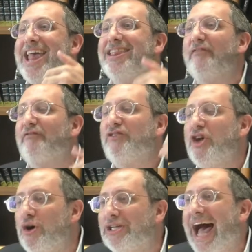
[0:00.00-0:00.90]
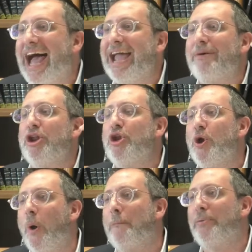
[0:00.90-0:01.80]
the future. I am a
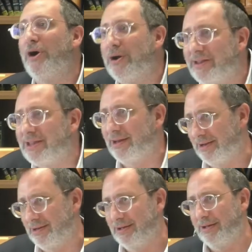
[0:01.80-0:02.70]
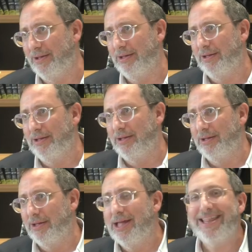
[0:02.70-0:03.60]
new person.
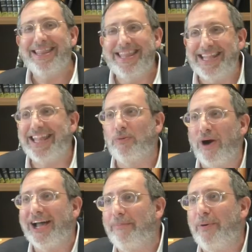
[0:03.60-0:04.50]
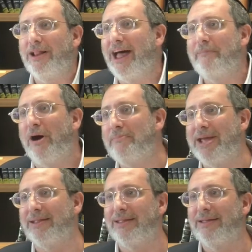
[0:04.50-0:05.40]
This is what Kabbalah Haba
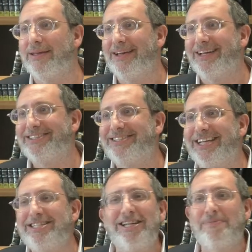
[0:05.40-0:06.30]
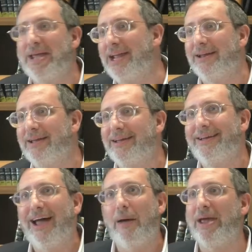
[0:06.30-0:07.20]
means. It doesn't just mean
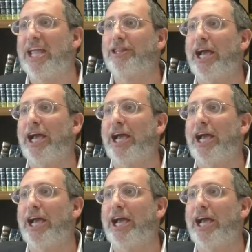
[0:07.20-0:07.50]
I'm making a